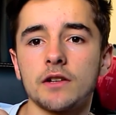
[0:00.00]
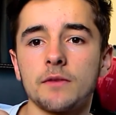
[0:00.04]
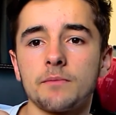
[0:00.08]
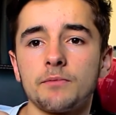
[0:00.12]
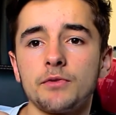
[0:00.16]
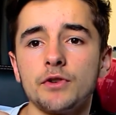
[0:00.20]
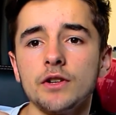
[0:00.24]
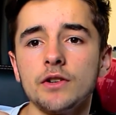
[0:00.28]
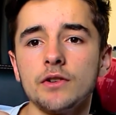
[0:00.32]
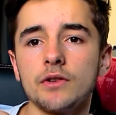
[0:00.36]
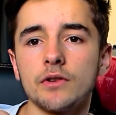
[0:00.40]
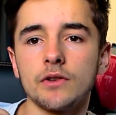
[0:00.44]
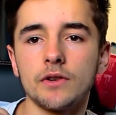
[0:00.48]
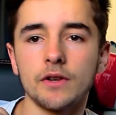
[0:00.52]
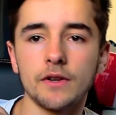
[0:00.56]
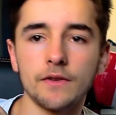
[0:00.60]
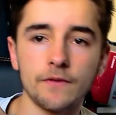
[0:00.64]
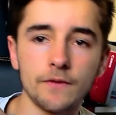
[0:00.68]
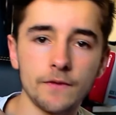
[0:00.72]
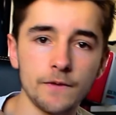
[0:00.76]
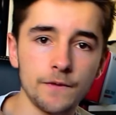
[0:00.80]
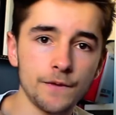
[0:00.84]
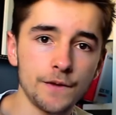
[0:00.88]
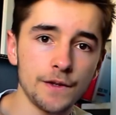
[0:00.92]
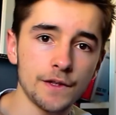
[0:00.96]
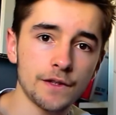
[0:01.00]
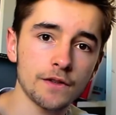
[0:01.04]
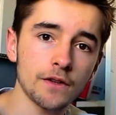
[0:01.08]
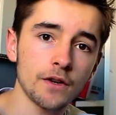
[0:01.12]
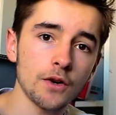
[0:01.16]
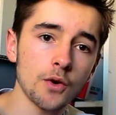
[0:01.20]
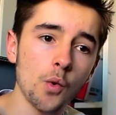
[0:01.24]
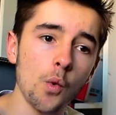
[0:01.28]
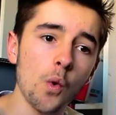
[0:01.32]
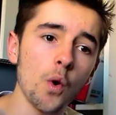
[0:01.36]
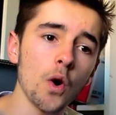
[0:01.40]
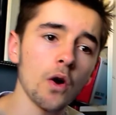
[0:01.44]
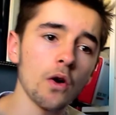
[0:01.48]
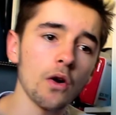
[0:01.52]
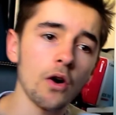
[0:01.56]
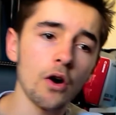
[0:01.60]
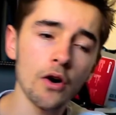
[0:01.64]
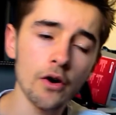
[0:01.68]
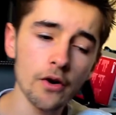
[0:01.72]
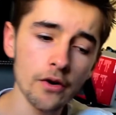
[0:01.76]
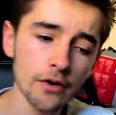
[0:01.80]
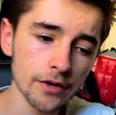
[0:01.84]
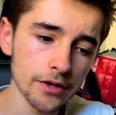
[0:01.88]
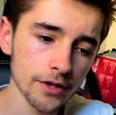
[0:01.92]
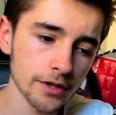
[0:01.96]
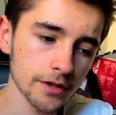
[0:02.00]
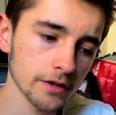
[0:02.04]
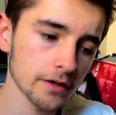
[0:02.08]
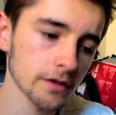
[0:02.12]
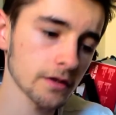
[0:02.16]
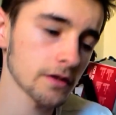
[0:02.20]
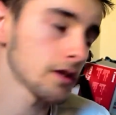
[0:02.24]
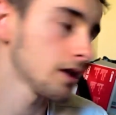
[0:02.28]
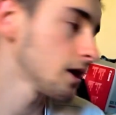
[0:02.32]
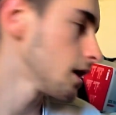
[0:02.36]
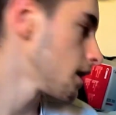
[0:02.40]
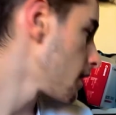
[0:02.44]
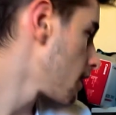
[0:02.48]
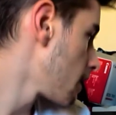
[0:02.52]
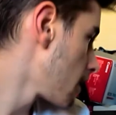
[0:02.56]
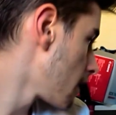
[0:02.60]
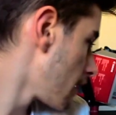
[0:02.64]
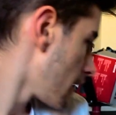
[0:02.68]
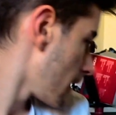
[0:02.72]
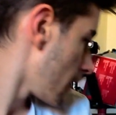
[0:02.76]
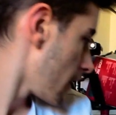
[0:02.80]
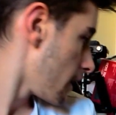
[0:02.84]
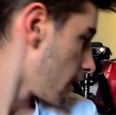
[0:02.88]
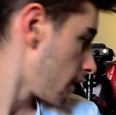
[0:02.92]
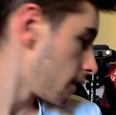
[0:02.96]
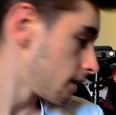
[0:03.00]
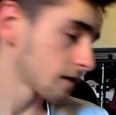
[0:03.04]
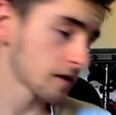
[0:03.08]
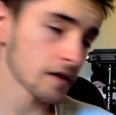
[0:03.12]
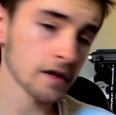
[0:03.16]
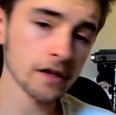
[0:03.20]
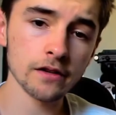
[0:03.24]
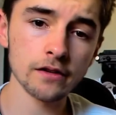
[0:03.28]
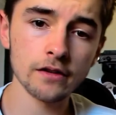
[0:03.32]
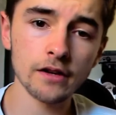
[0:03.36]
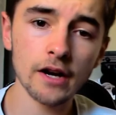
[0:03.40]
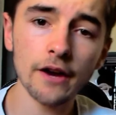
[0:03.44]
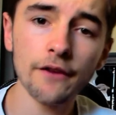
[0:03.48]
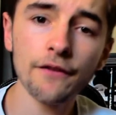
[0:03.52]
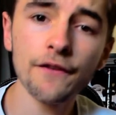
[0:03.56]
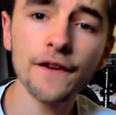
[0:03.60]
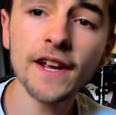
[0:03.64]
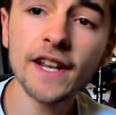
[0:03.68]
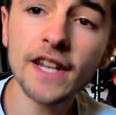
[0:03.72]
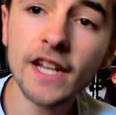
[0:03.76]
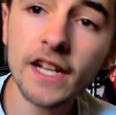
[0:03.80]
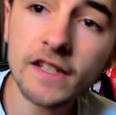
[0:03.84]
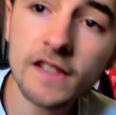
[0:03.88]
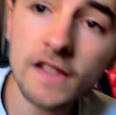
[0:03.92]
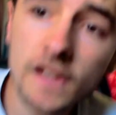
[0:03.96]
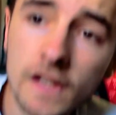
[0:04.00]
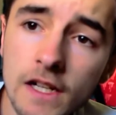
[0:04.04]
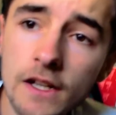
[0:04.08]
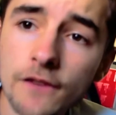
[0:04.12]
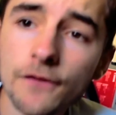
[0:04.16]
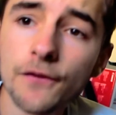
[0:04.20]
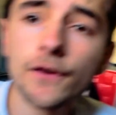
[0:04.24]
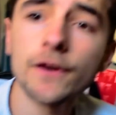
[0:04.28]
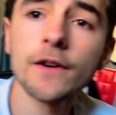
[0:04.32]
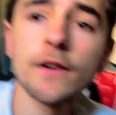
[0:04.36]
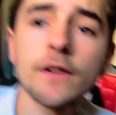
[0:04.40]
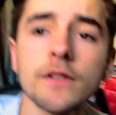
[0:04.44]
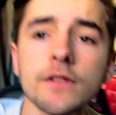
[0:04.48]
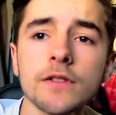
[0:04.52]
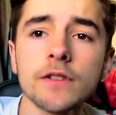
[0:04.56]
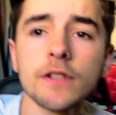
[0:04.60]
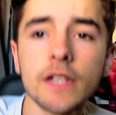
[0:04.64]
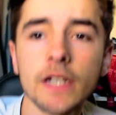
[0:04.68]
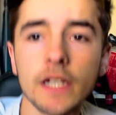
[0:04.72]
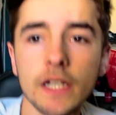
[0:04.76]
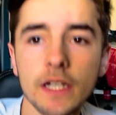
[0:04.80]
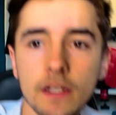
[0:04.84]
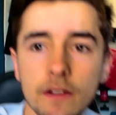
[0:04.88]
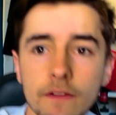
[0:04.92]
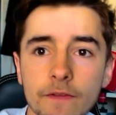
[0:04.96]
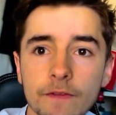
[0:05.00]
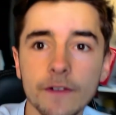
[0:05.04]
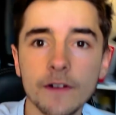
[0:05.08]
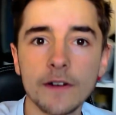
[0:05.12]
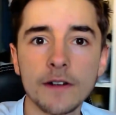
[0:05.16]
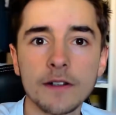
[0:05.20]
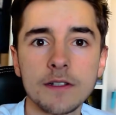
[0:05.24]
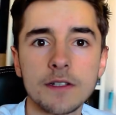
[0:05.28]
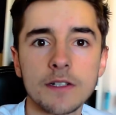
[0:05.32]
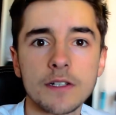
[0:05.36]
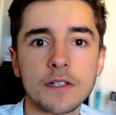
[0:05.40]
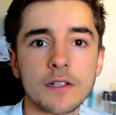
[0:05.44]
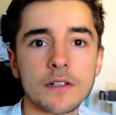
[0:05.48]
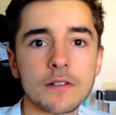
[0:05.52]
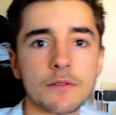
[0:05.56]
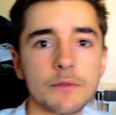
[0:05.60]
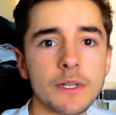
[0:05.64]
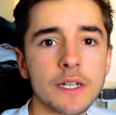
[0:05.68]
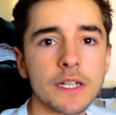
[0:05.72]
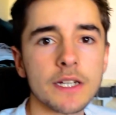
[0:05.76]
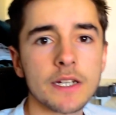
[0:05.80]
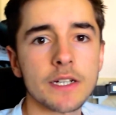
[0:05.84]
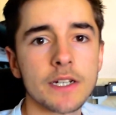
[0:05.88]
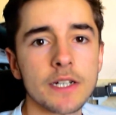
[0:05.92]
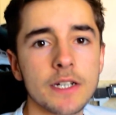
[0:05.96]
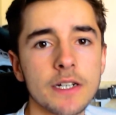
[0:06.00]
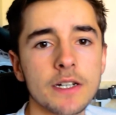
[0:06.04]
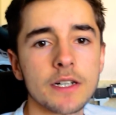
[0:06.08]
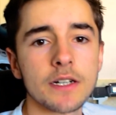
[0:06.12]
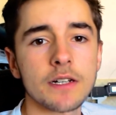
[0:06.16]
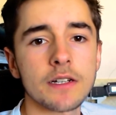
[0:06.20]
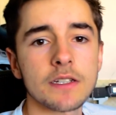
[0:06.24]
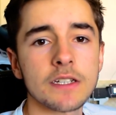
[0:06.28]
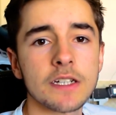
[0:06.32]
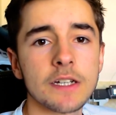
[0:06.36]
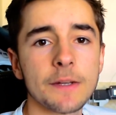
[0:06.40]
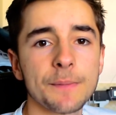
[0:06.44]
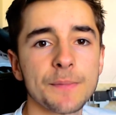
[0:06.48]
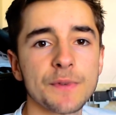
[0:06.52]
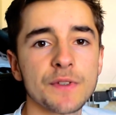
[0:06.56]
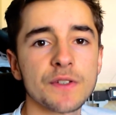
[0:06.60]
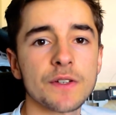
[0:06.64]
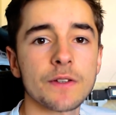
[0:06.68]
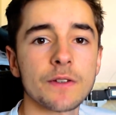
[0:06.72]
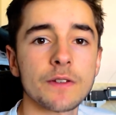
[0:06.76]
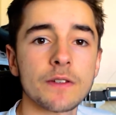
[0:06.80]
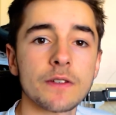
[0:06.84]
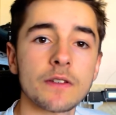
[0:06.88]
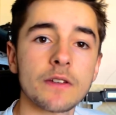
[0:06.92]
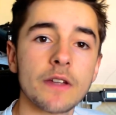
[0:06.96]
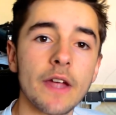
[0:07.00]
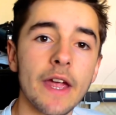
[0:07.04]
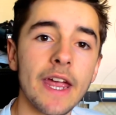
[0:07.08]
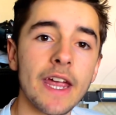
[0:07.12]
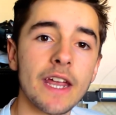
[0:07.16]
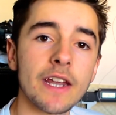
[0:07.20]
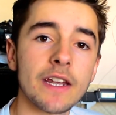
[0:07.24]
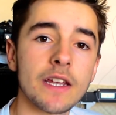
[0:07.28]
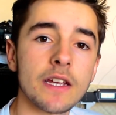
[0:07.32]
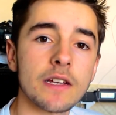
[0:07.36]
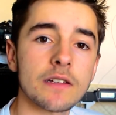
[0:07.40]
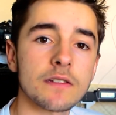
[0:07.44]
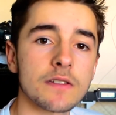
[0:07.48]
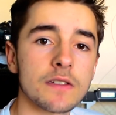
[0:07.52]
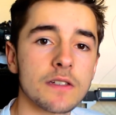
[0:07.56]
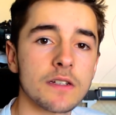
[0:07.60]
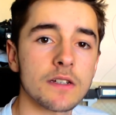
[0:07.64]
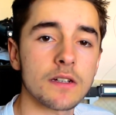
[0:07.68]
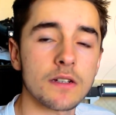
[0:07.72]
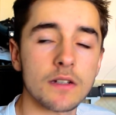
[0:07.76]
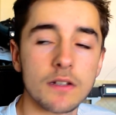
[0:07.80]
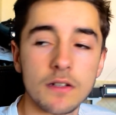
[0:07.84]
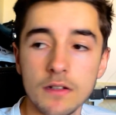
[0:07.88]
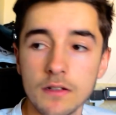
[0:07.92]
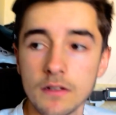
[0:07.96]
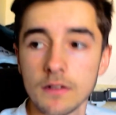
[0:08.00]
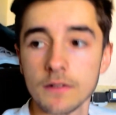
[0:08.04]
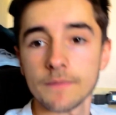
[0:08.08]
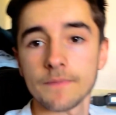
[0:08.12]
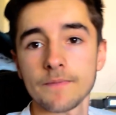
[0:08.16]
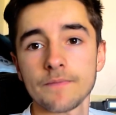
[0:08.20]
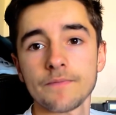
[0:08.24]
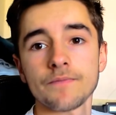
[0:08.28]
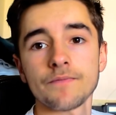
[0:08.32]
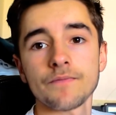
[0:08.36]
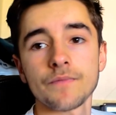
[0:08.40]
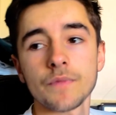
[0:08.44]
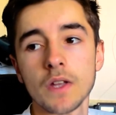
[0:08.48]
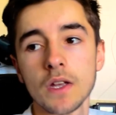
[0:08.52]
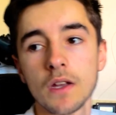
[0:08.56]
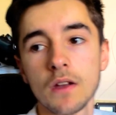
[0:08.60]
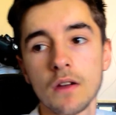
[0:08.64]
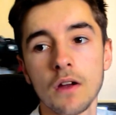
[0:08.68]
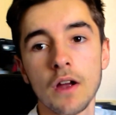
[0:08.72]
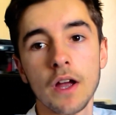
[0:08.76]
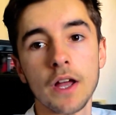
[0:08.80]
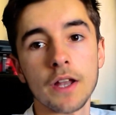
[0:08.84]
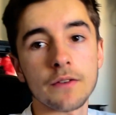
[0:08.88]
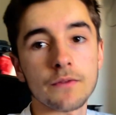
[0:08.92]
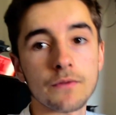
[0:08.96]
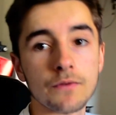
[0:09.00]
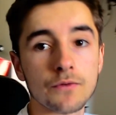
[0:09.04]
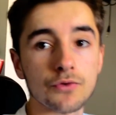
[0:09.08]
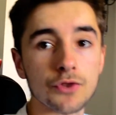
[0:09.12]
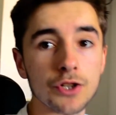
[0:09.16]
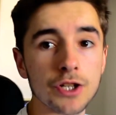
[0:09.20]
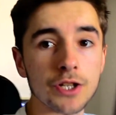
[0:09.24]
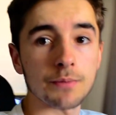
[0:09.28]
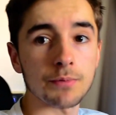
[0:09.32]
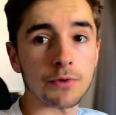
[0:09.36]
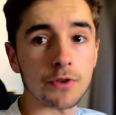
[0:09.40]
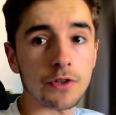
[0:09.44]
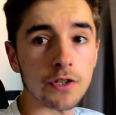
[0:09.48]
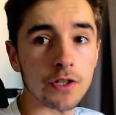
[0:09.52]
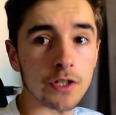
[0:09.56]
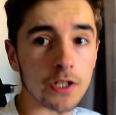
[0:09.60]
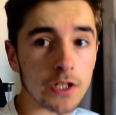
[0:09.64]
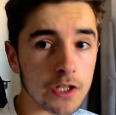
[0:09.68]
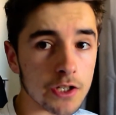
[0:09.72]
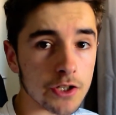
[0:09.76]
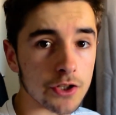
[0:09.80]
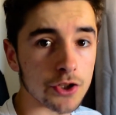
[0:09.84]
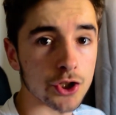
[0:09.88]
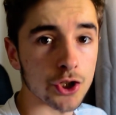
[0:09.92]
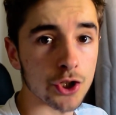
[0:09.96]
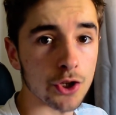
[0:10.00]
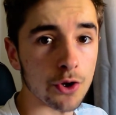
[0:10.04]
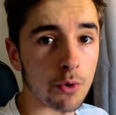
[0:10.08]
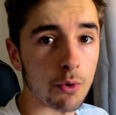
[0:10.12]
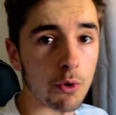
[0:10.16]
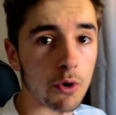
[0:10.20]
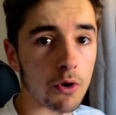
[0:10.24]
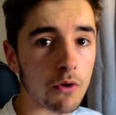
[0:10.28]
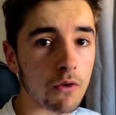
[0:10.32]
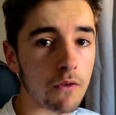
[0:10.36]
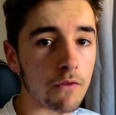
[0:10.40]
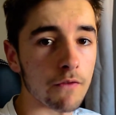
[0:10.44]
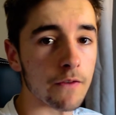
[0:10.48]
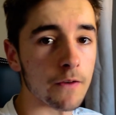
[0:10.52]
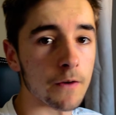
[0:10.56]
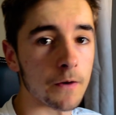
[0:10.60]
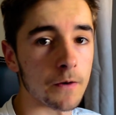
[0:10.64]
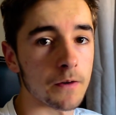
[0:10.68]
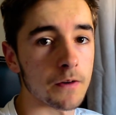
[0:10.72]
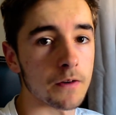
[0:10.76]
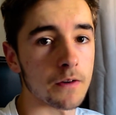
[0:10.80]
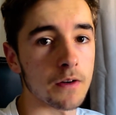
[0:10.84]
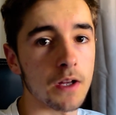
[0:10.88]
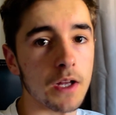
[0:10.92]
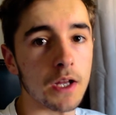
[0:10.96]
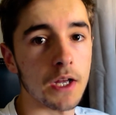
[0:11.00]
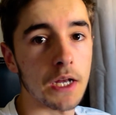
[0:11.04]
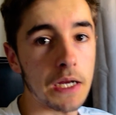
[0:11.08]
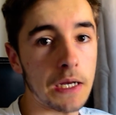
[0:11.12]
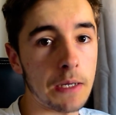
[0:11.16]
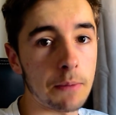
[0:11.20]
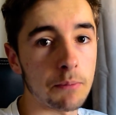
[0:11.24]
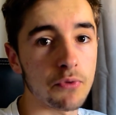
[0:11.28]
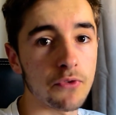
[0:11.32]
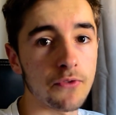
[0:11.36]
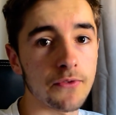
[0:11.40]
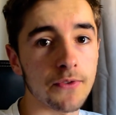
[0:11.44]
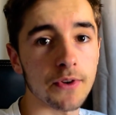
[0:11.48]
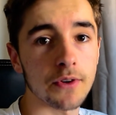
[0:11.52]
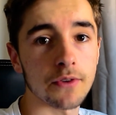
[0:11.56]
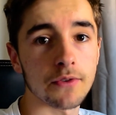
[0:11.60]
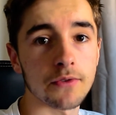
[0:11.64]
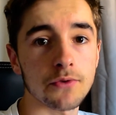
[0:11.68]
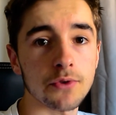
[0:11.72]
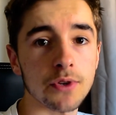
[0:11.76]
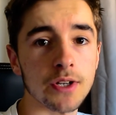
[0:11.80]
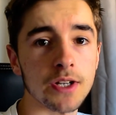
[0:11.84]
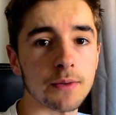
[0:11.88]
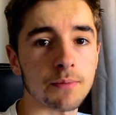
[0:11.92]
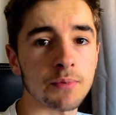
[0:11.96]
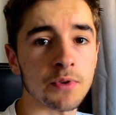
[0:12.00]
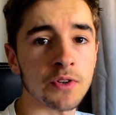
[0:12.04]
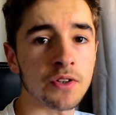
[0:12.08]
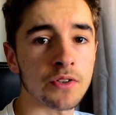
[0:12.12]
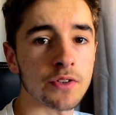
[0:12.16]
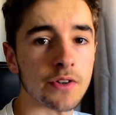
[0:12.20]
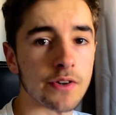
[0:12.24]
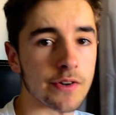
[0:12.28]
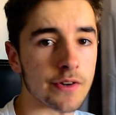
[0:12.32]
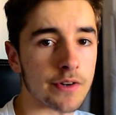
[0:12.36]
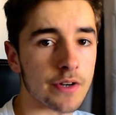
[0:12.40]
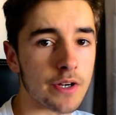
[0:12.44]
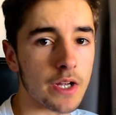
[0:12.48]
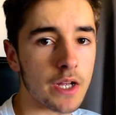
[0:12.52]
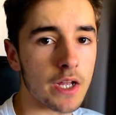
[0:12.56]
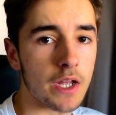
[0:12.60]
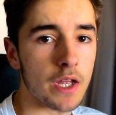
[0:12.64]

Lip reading: the printer if it's go well or not. So I think that's it for today, for the quick tips on A-Net and 3D printing in general for improve your 3D printer.